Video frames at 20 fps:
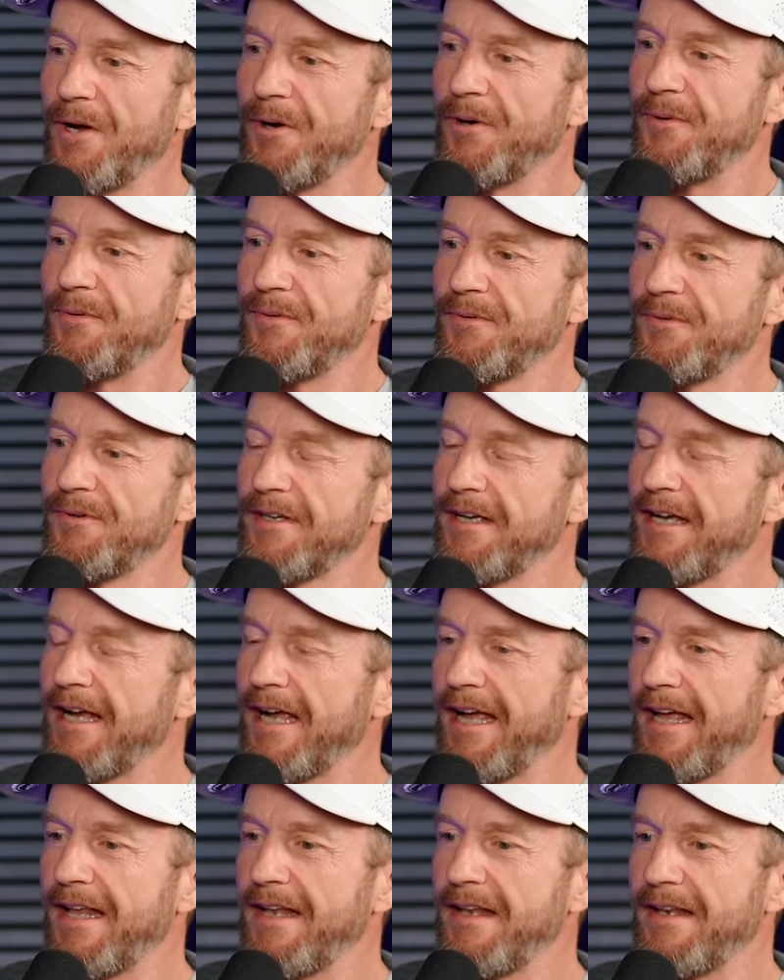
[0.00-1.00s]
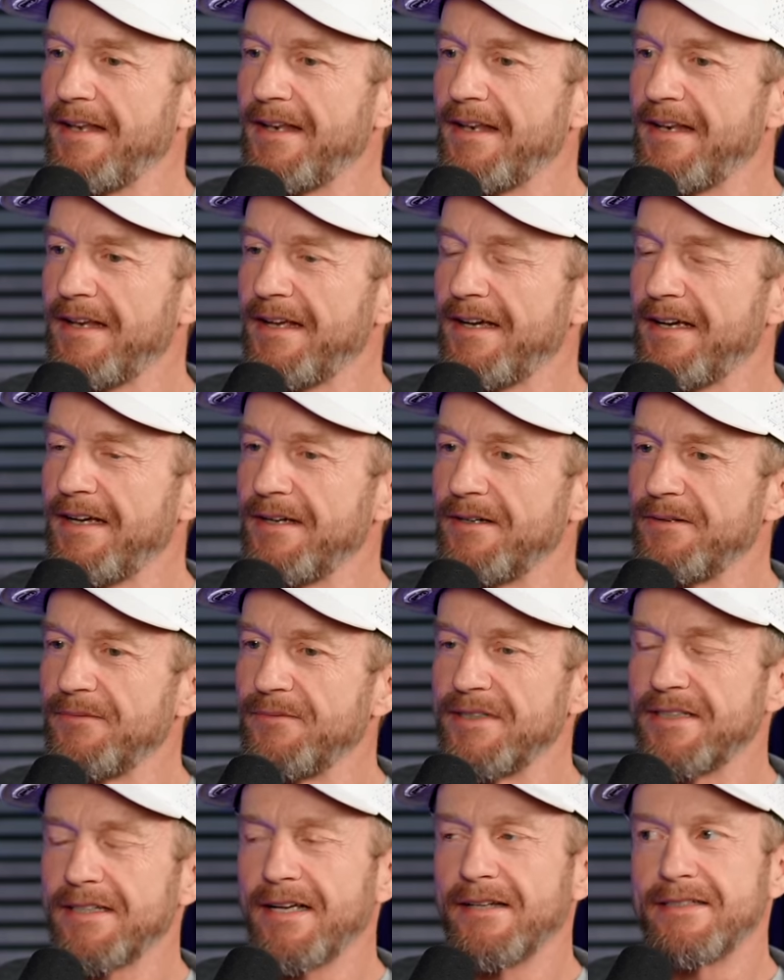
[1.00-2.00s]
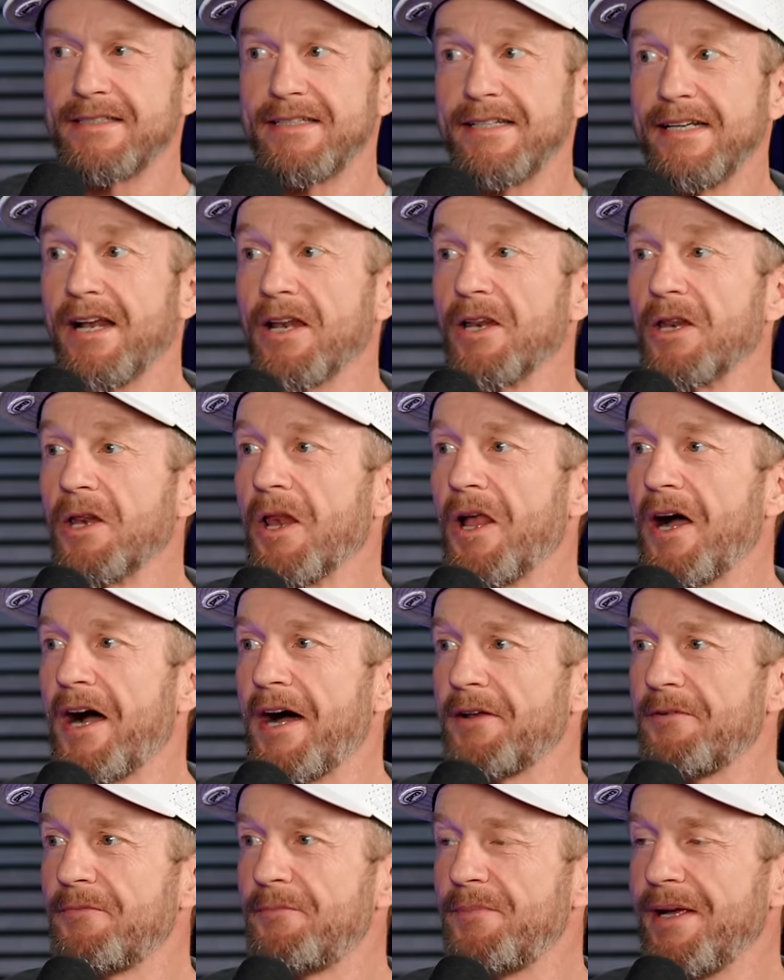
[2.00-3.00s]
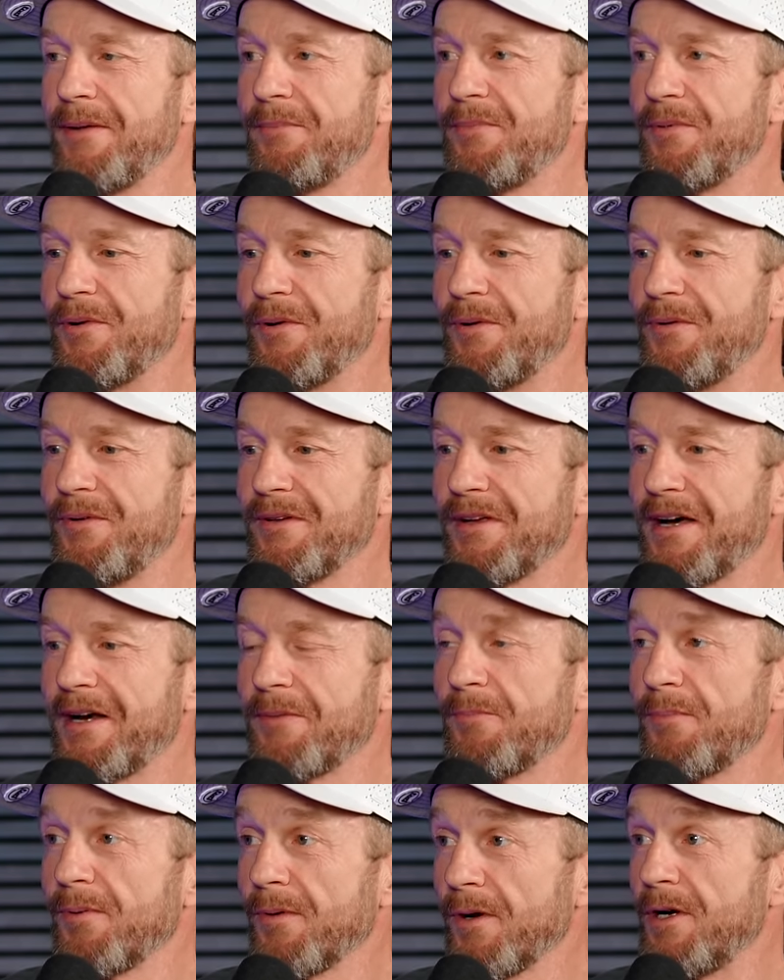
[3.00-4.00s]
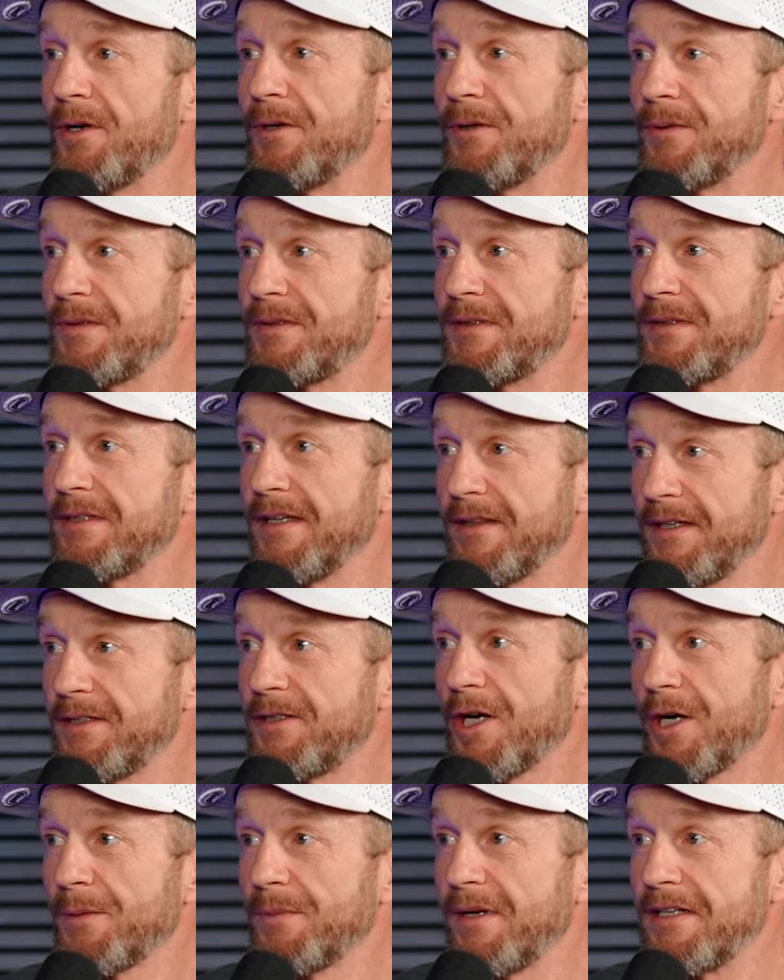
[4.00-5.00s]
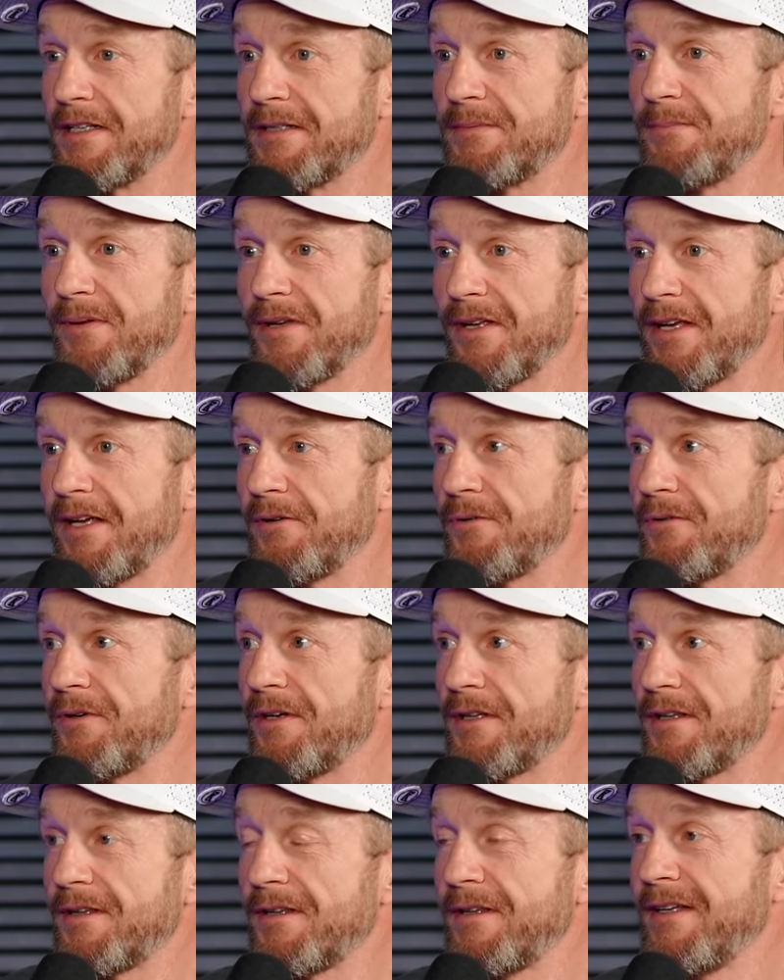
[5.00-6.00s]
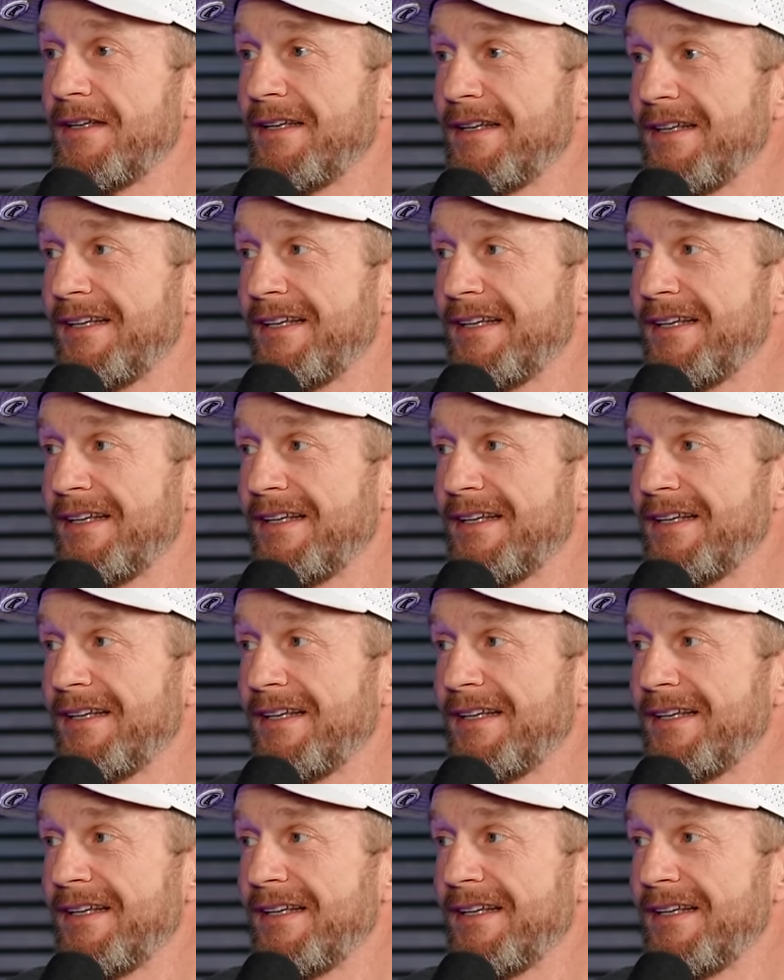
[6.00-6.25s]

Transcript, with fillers: oh, and we see a lot of people, a lot of pros in the tournament playing with